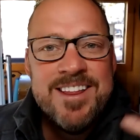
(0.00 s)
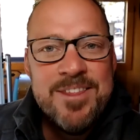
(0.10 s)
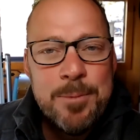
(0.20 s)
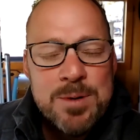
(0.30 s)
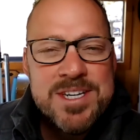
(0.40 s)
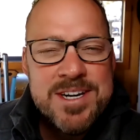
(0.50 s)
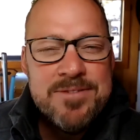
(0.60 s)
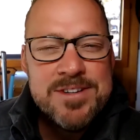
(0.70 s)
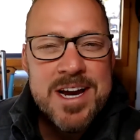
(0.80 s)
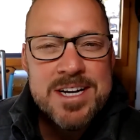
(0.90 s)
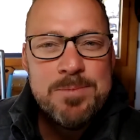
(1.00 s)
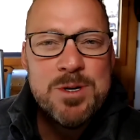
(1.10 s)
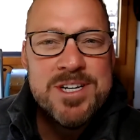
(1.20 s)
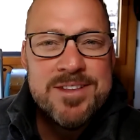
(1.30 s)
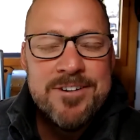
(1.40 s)
they're perceived as
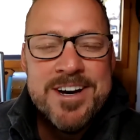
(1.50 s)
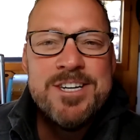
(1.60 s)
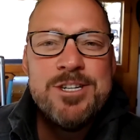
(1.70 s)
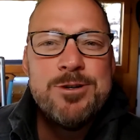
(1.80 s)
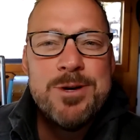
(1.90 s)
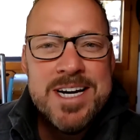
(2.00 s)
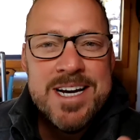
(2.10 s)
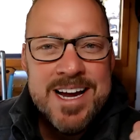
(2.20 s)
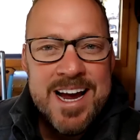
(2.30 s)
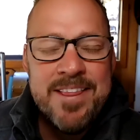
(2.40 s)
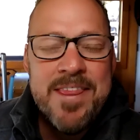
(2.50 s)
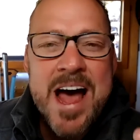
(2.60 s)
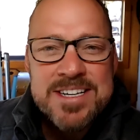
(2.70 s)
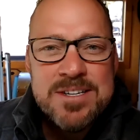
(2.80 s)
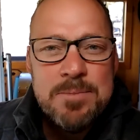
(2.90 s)
experts in their industry, and
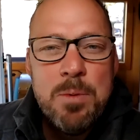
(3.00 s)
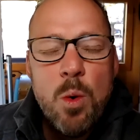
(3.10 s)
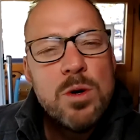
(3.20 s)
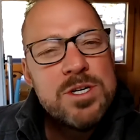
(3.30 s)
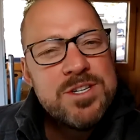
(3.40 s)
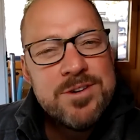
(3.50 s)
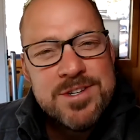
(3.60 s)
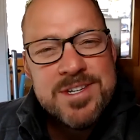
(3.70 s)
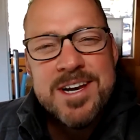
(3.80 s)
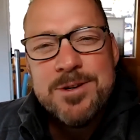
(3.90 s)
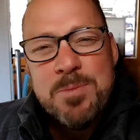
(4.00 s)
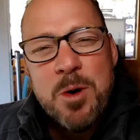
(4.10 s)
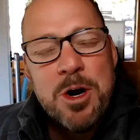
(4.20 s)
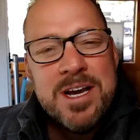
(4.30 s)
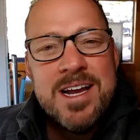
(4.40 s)
that supports their sales,
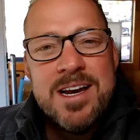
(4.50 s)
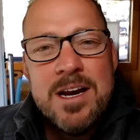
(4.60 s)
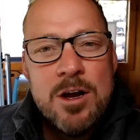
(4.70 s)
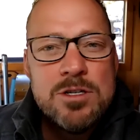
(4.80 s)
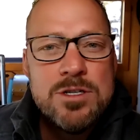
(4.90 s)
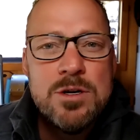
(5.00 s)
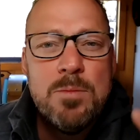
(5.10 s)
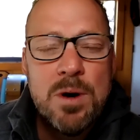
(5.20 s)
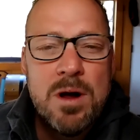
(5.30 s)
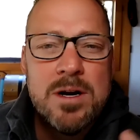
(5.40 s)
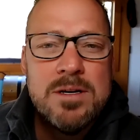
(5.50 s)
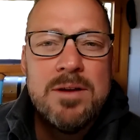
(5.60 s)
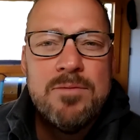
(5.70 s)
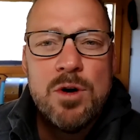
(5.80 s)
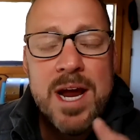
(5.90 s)
marketing, and also product
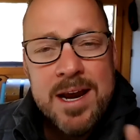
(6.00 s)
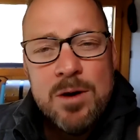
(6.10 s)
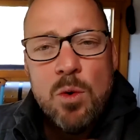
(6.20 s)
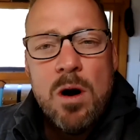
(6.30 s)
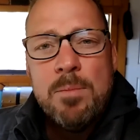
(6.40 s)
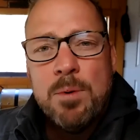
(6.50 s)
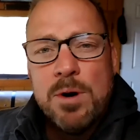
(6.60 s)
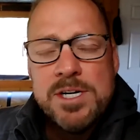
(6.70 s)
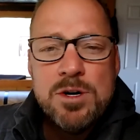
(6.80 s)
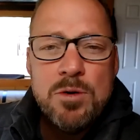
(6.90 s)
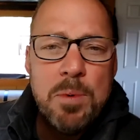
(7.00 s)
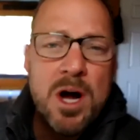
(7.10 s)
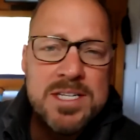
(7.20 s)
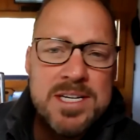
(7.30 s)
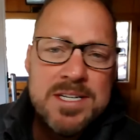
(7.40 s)
delivery and or operational
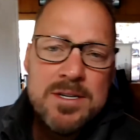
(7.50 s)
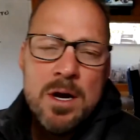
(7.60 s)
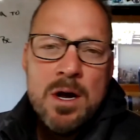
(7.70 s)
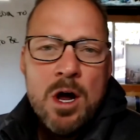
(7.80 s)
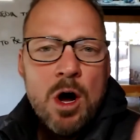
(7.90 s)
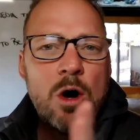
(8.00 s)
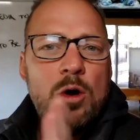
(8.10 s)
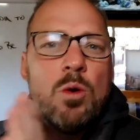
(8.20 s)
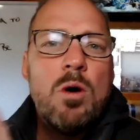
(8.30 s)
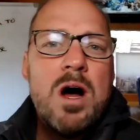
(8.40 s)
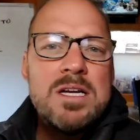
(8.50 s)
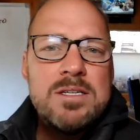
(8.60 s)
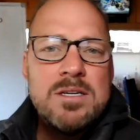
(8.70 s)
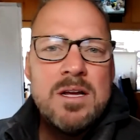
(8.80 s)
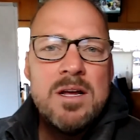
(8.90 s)
process
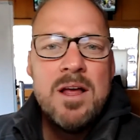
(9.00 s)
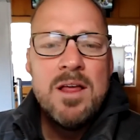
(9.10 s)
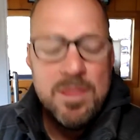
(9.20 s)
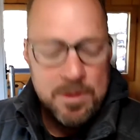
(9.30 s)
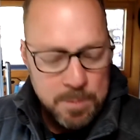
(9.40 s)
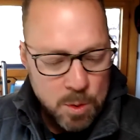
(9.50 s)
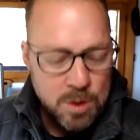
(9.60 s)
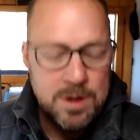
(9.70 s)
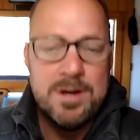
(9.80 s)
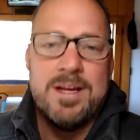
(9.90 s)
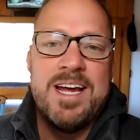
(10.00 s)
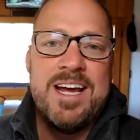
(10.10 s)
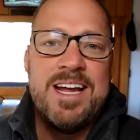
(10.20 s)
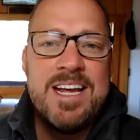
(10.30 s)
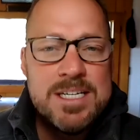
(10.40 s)
across the board.
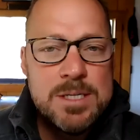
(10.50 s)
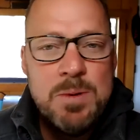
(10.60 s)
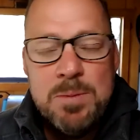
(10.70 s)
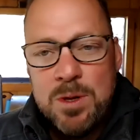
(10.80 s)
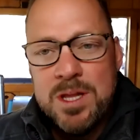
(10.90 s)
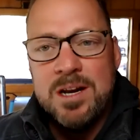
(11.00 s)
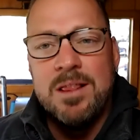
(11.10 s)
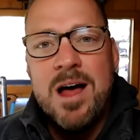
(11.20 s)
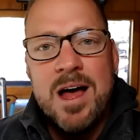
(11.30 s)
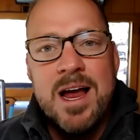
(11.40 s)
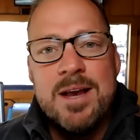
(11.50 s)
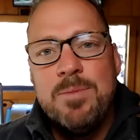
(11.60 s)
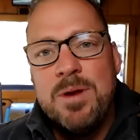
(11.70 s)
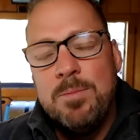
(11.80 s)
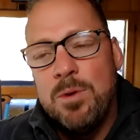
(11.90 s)
It gets people in a line.
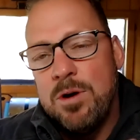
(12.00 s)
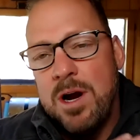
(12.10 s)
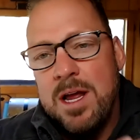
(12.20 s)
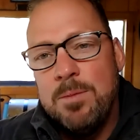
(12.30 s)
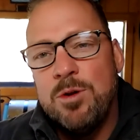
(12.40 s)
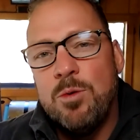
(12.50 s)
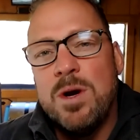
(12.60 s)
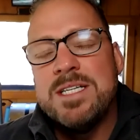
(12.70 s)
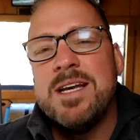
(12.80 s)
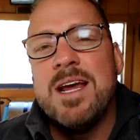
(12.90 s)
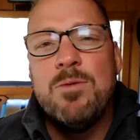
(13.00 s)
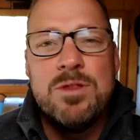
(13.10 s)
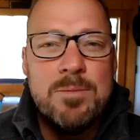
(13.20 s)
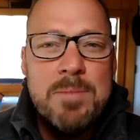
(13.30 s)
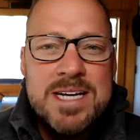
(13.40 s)
People are able to resonate
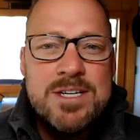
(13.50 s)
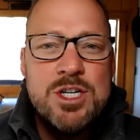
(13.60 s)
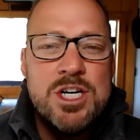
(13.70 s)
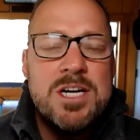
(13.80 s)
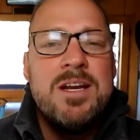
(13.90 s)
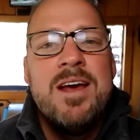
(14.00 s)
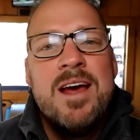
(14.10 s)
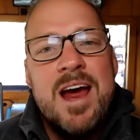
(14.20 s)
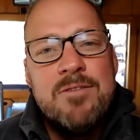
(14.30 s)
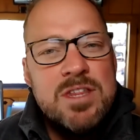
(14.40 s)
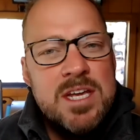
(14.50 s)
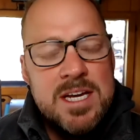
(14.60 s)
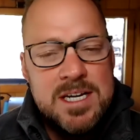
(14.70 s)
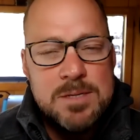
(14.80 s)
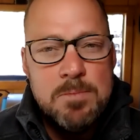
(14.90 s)
with your messaging.
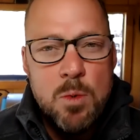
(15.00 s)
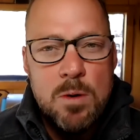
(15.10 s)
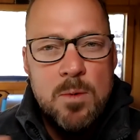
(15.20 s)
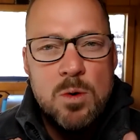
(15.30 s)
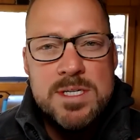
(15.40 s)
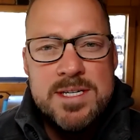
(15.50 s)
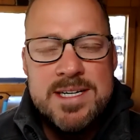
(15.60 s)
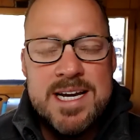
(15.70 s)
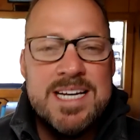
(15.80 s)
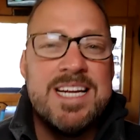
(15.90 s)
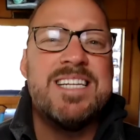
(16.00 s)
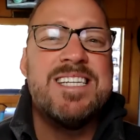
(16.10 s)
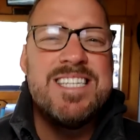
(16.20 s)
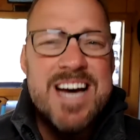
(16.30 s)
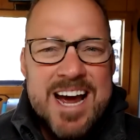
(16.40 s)
Everything gets more and more succinct. It
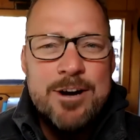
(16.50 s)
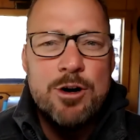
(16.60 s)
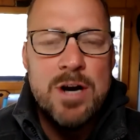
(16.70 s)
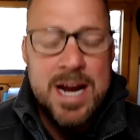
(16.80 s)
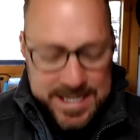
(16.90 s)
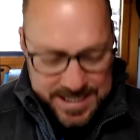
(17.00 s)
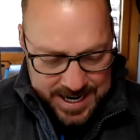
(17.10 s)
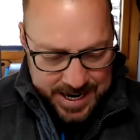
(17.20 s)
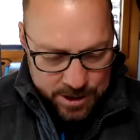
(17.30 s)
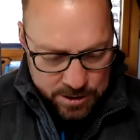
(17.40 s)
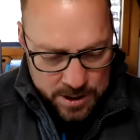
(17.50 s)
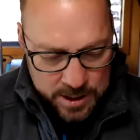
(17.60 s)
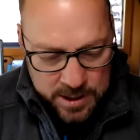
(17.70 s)
gets tighter and tighter.